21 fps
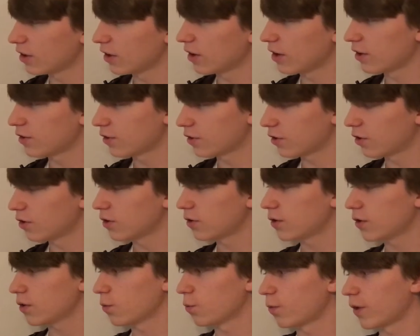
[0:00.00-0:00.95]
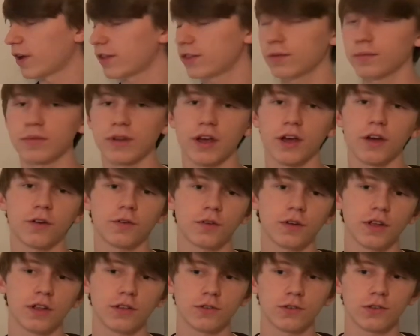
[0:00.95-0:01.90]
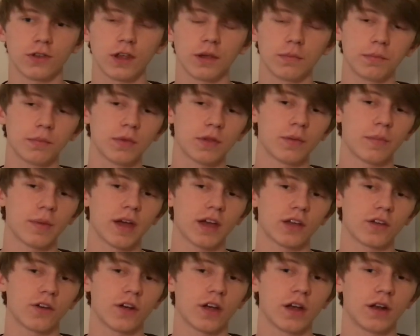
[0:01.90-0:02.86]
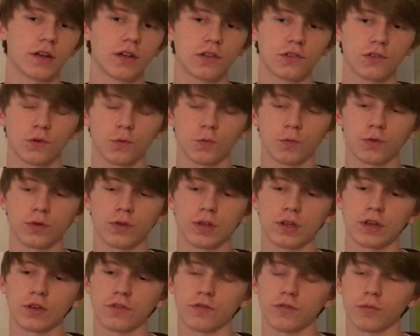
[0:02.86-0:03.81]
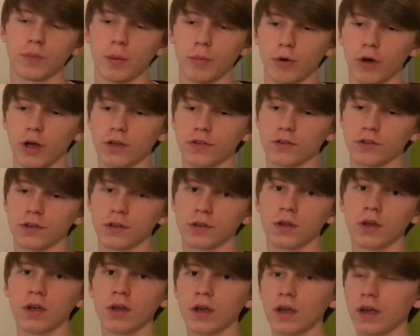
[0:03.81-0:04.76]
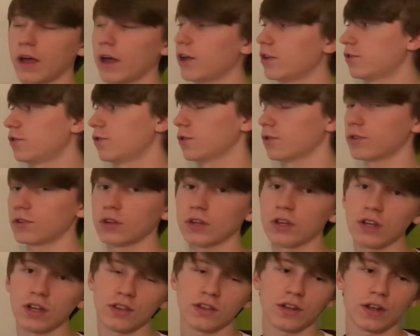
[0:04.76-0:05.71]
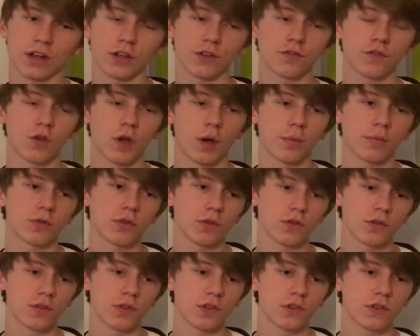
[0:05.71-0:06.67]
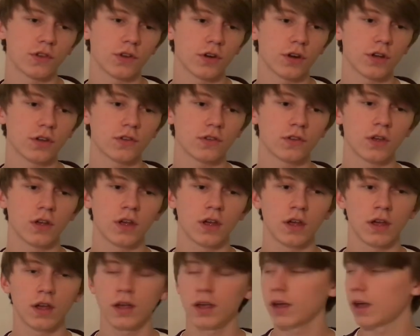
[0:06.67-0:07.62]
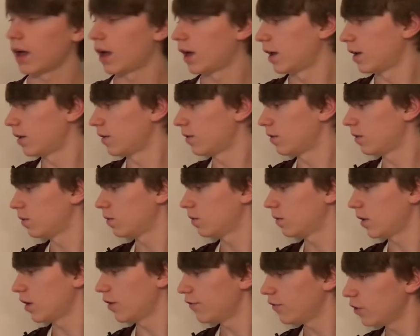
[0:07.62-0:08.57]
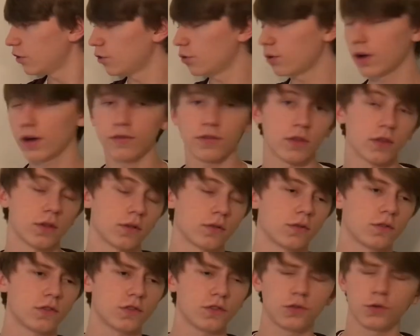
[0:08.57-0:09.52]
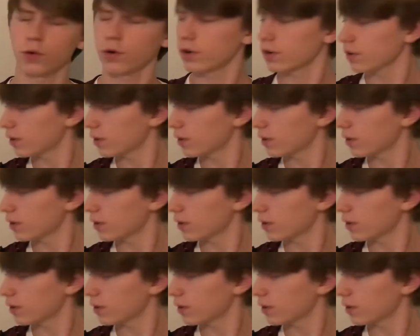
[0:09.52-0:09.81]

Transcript: It's good to write them down and just keep them in the back of your head because they're really good for memorizing, as you'll see in the next few episodes of this series. And if you do have the Stewart